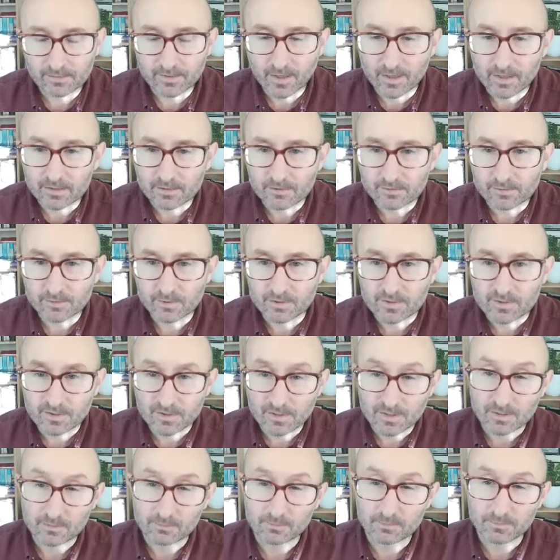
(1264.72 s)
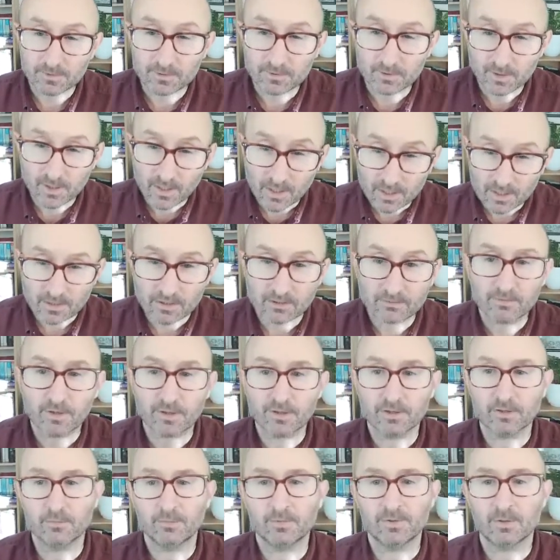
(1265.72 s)
stands for Sleep, Circadian
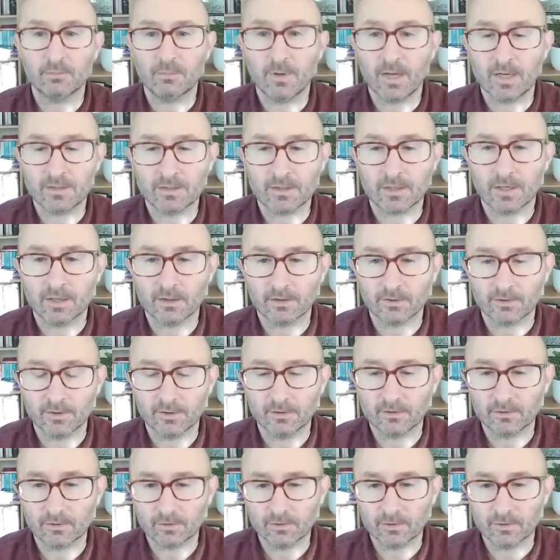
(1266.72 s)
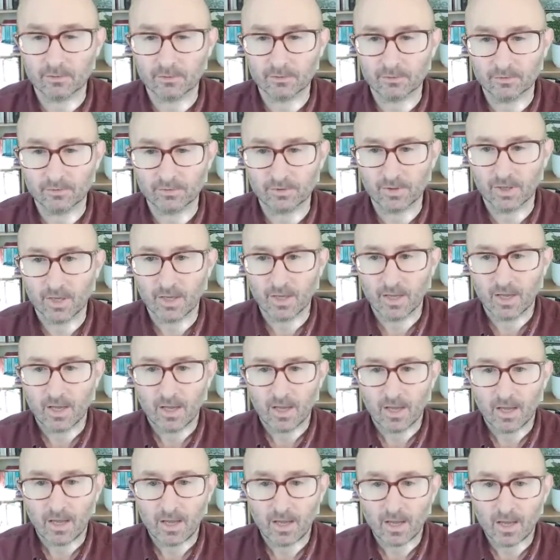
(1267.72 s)
Rhythms and Mental Health in Schools.
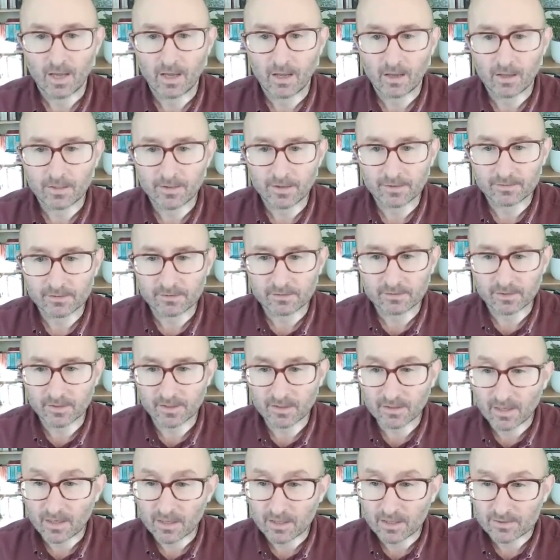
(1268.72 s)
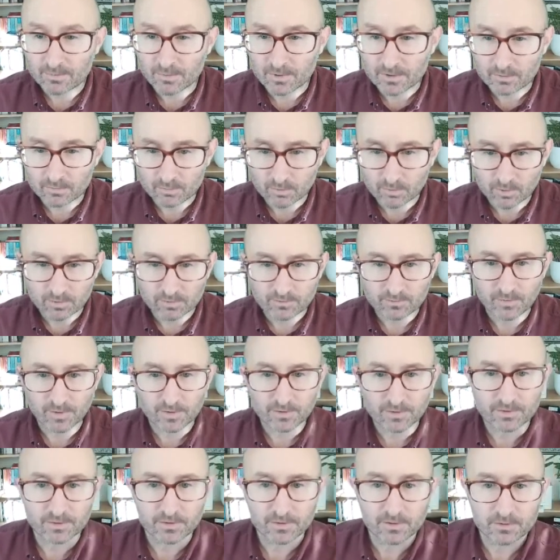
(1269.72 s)
This is an engagement award
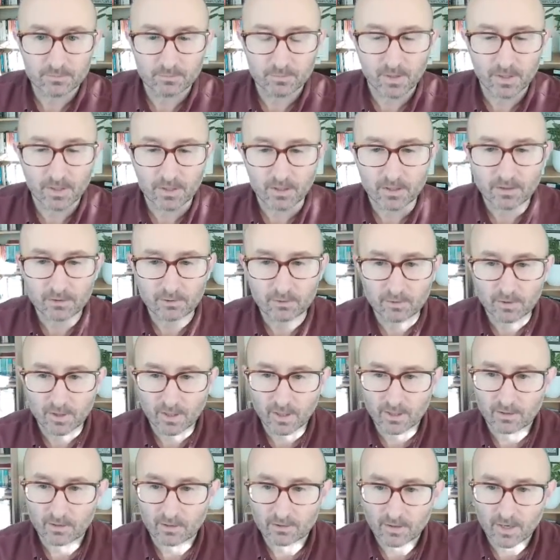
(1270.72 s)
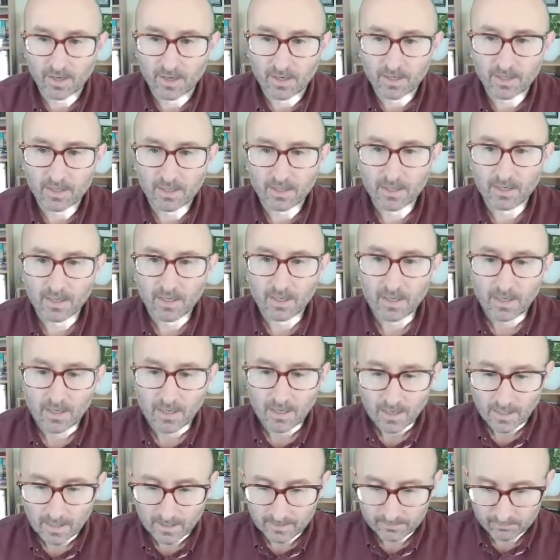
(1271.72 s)
funded by UKRI,
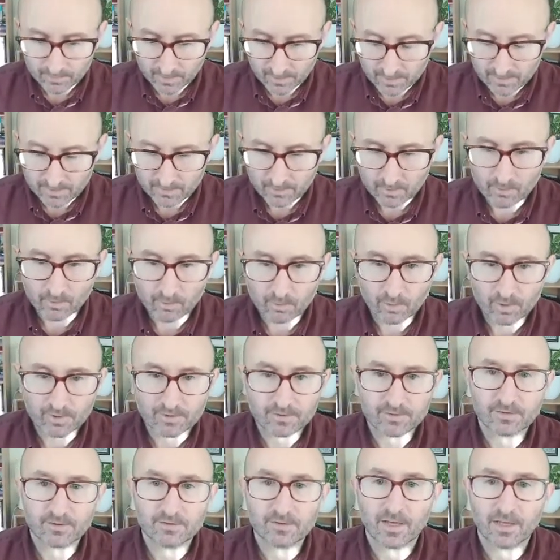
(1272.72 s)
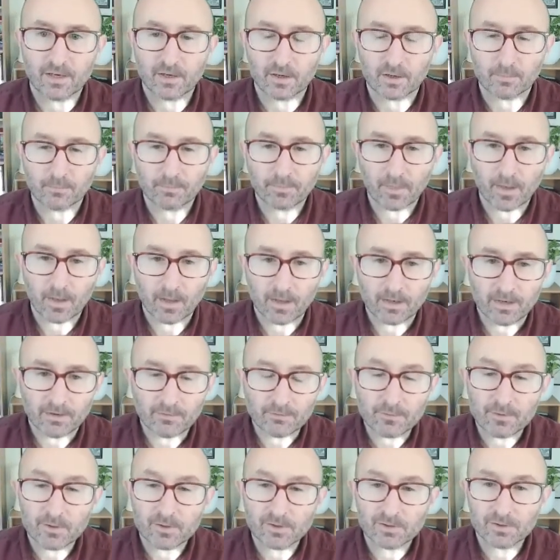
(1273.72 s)
and really the goal is to set up an
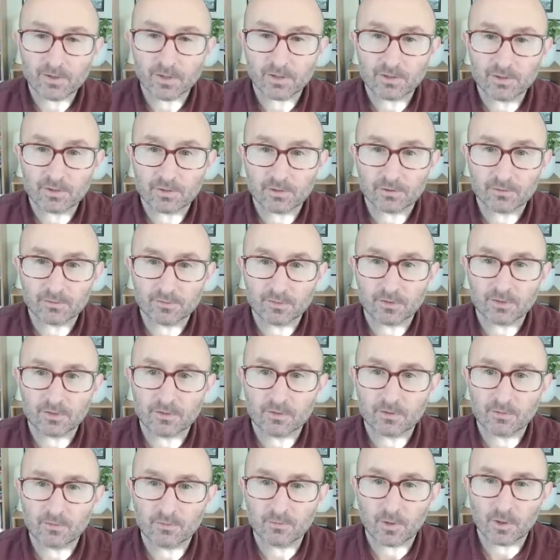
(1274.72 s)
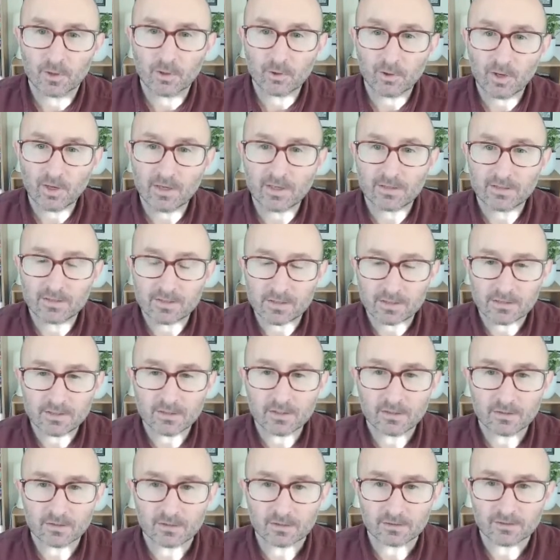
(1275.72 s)
infrastructure for looking in
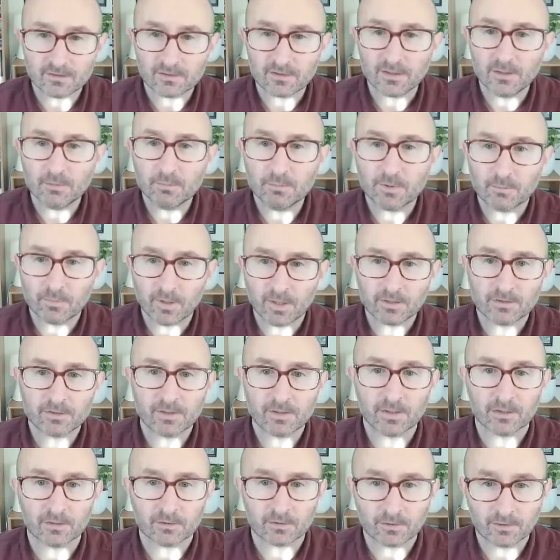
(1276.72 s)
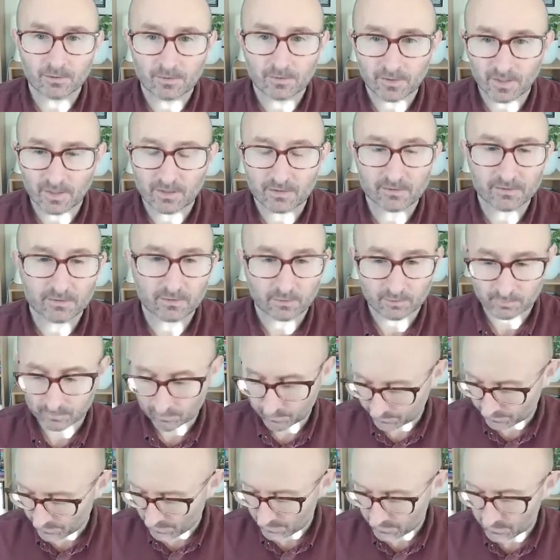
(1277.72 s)
detail at sleep and mental health in a school
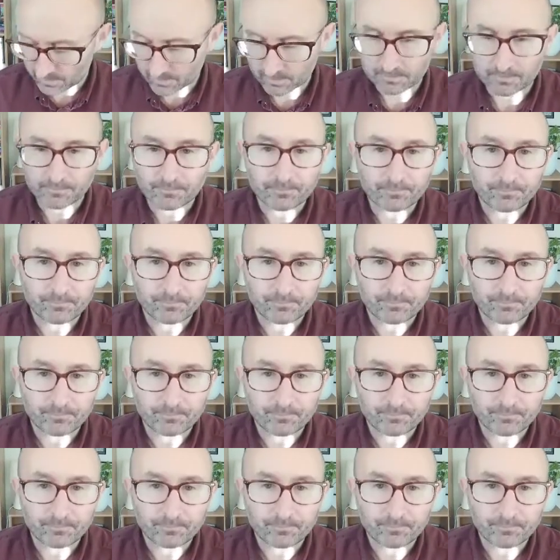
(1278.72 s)
setting.